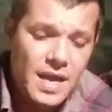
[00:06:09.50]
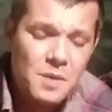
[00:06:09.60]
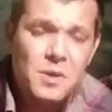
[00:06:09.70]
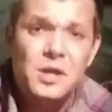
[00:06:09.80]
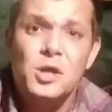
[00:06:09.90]

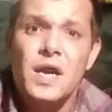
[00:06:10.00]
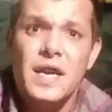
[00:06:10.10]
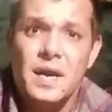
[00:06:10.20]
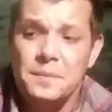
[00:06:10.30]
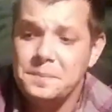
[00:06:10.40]
and I want to
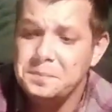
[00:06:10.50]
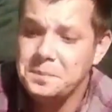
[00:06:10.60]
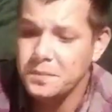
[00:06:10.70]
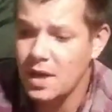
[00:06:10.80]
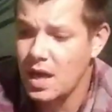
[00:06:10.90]
try it out.
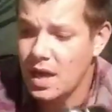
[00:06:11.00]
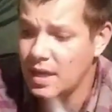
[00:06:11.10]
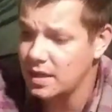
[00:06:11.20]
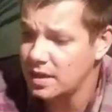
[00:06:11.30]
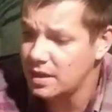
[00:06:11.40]

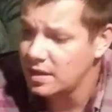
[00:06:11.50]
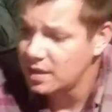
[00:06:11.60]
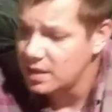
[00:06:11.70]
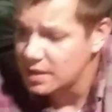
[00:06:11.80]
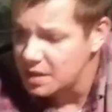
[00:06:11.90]

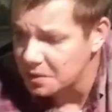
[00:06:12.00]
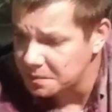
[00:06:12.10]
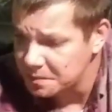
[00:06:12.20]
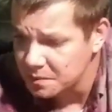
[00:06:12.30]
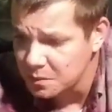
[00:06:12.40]
So
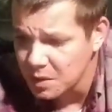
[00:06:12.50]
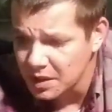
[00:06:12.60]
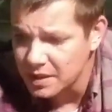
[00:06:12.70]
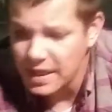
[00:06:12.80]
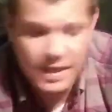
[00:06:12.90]

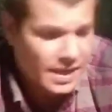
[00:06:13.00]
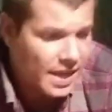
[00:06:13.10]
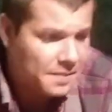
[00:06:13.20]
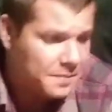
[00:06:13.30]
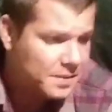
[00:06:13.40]
we're going to take
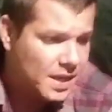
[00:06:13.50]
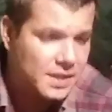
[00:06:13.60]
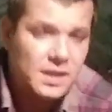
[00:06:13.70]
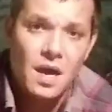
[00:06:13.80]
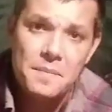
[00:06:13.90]
that
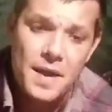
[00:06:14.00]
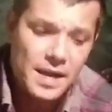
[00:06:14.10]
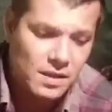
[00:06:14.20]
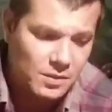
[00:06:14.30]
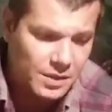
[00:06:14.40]
nice
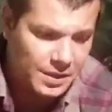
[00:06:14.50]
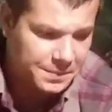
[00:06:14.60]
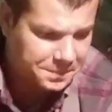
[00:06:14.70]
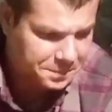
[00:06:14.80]
compact little deal.